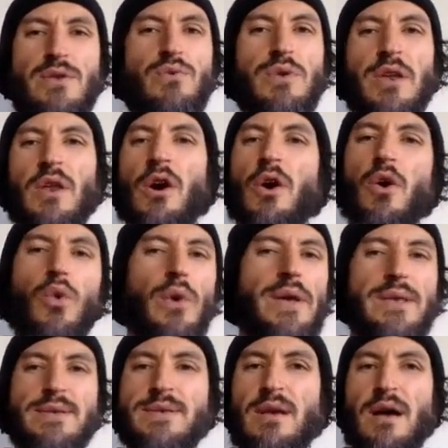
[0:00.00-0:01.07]
can
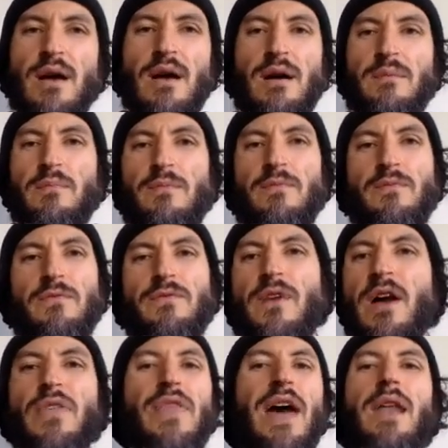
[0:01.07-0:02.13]
always
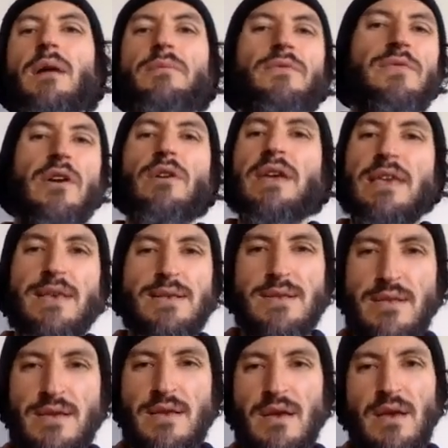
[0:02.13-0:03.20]
fuck that up very
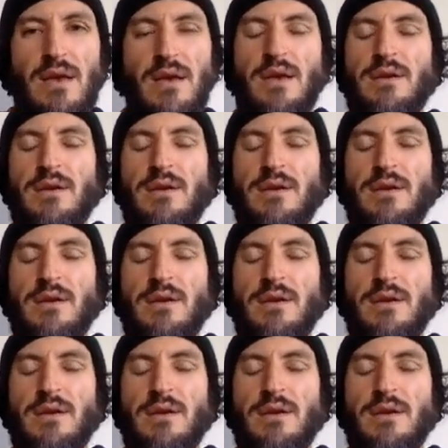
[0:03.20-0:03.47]
easily.